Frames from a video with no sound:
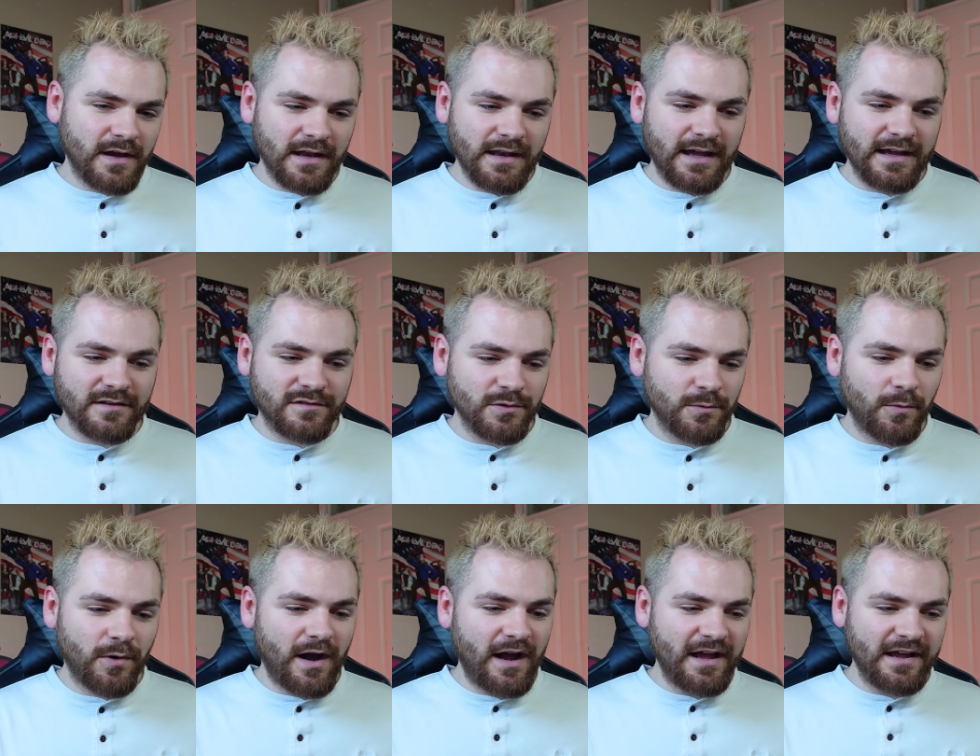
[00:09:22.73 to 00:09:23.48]
like,
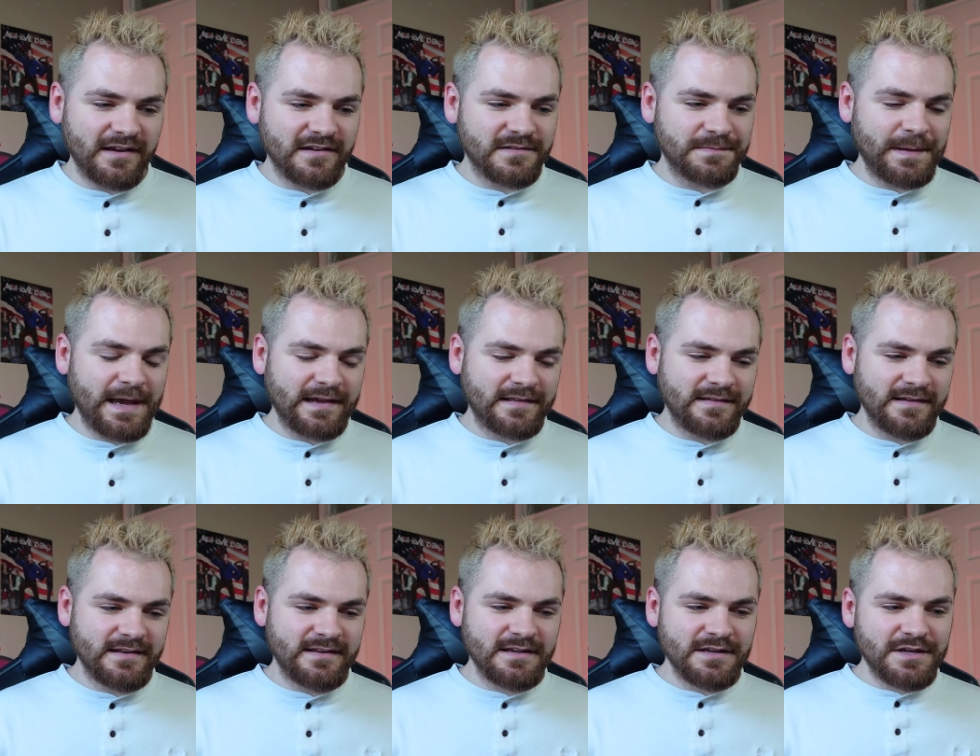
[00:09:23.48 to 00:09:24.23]
to what I
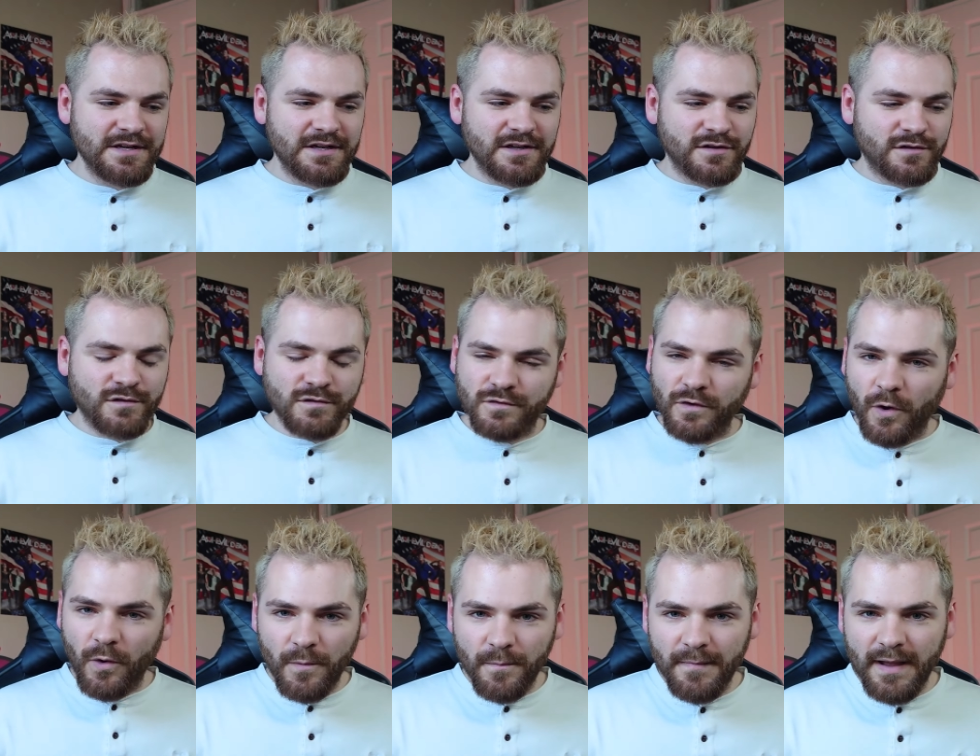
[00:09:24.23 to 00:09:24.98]
expected.
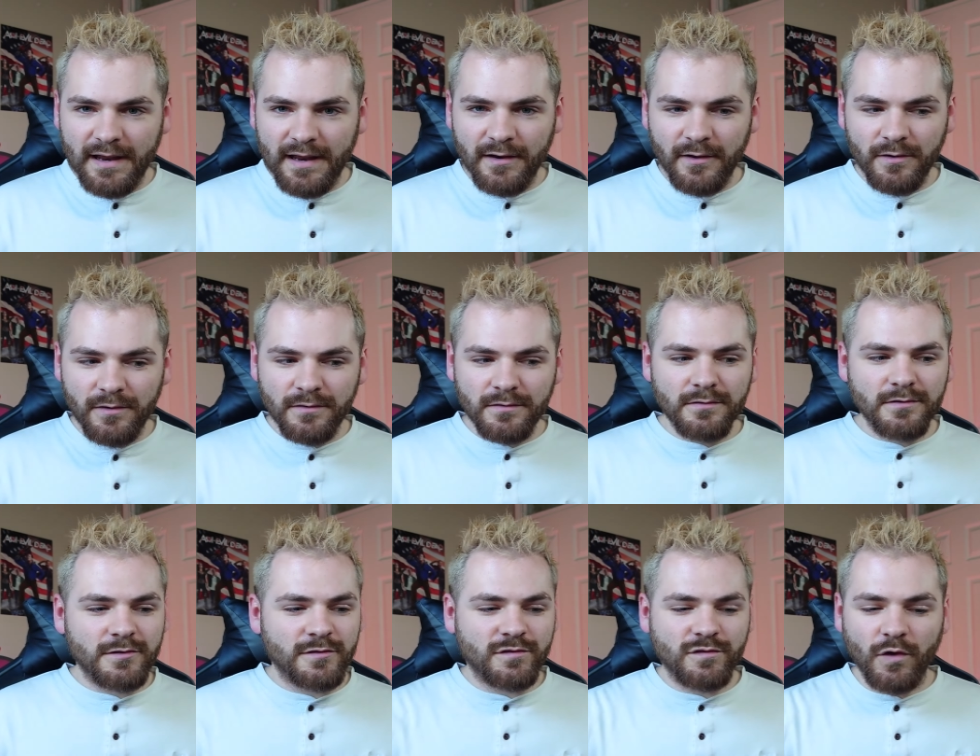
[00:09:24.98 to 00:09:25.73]
So mellow,
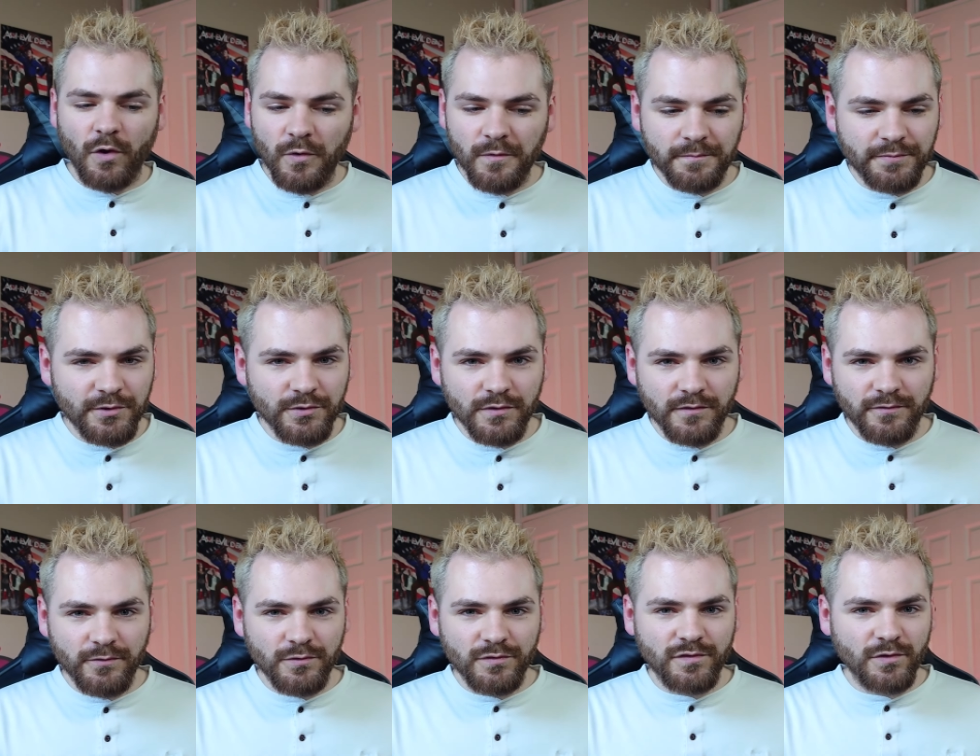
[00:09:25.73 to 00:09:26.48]
so
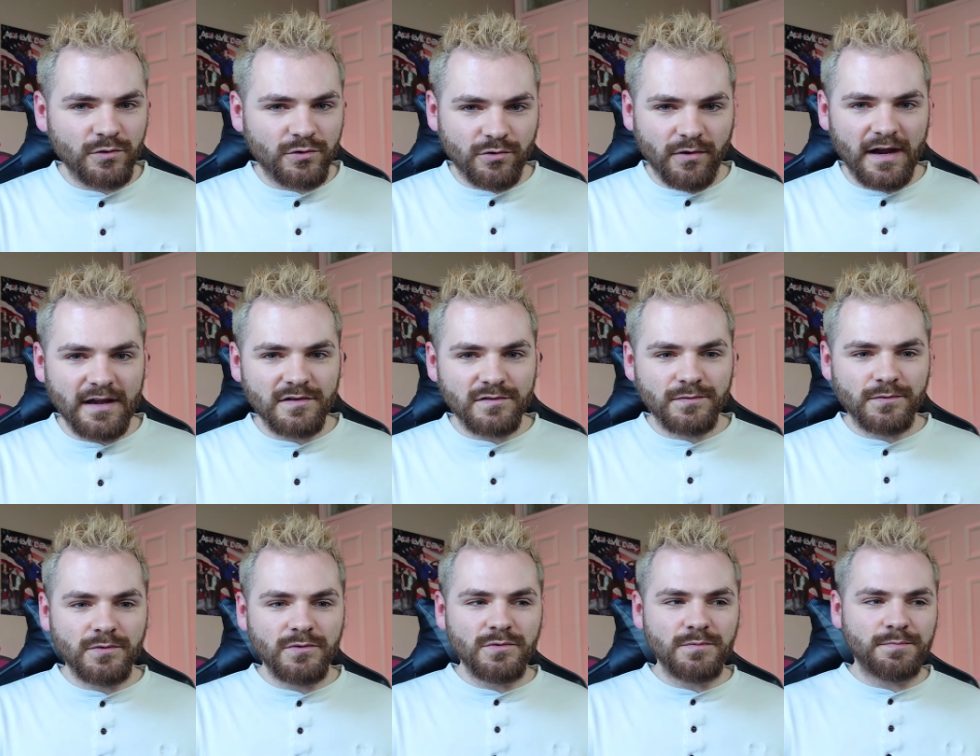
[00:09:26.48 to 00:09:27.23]
beautiful, so
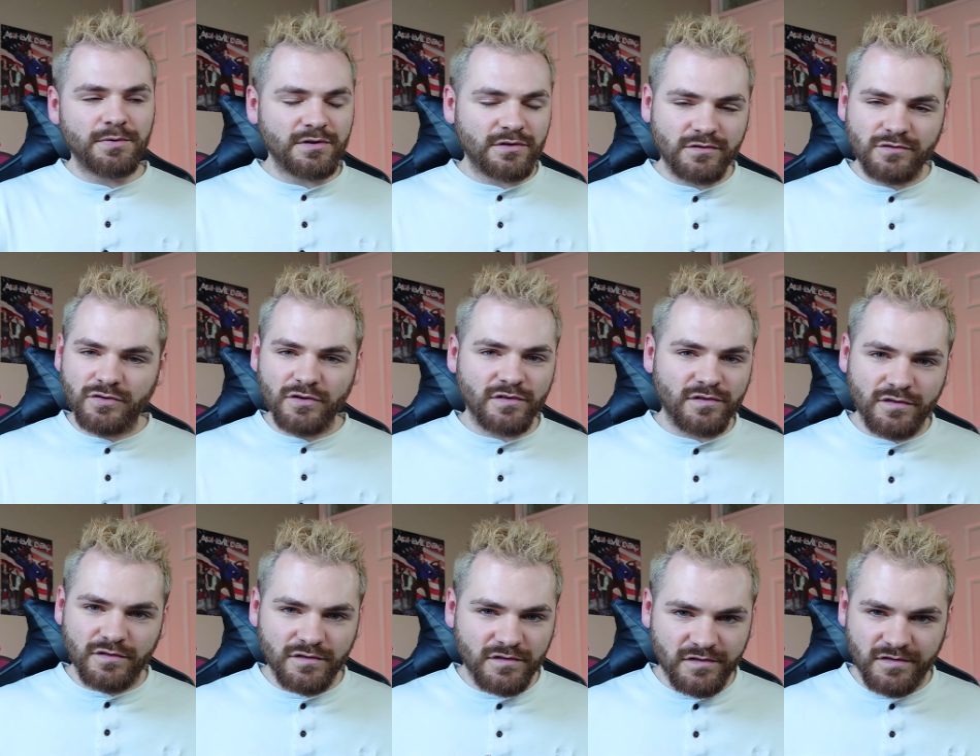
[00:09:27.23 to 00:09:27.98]
graceful, but
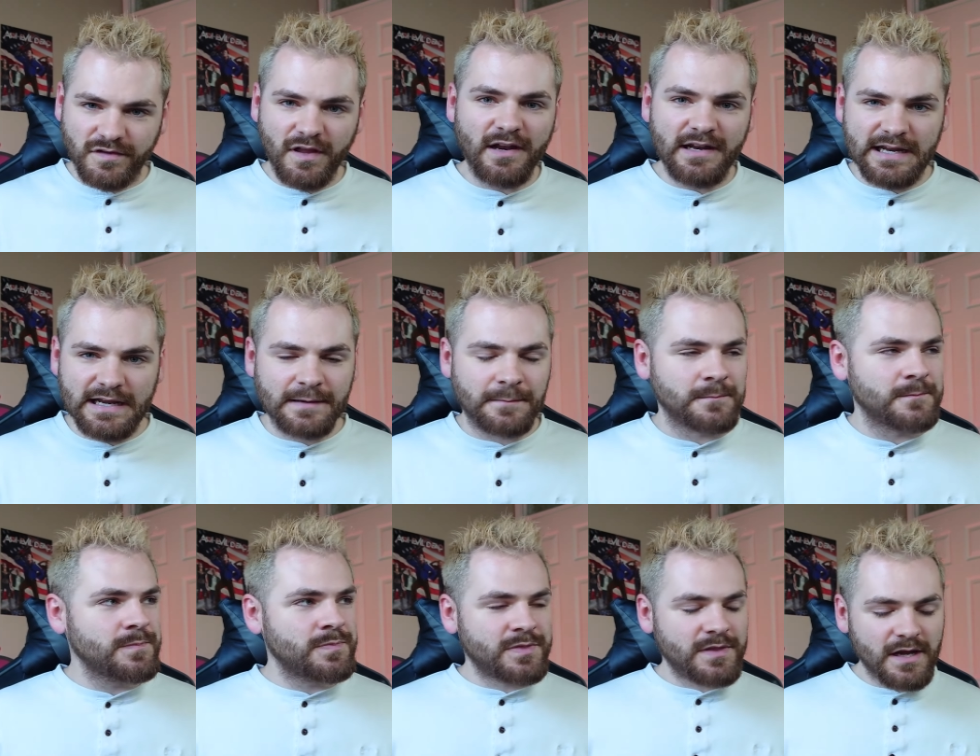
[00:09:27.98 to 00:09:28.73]
just
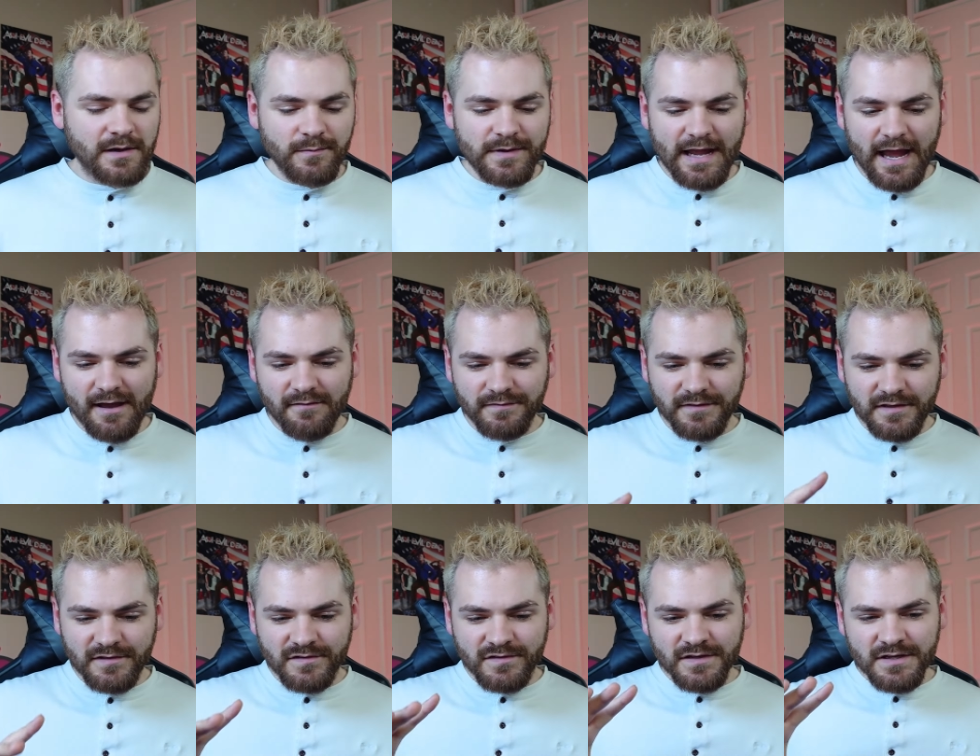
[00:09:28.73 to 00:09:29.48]
stunning. Now, we
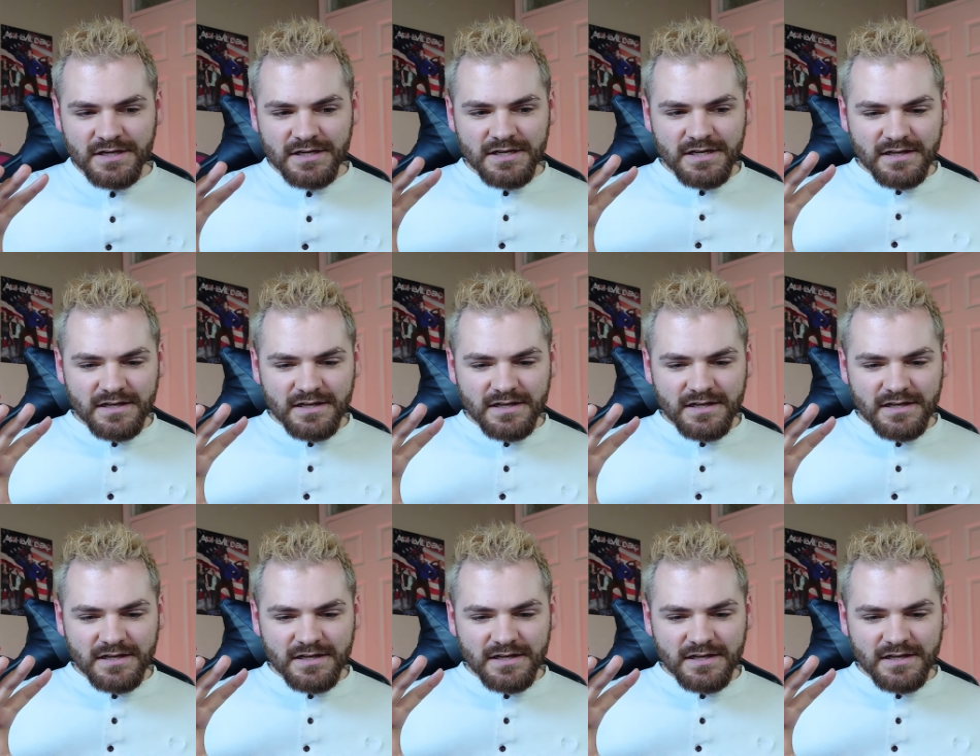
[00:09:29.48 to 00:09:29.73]
have this...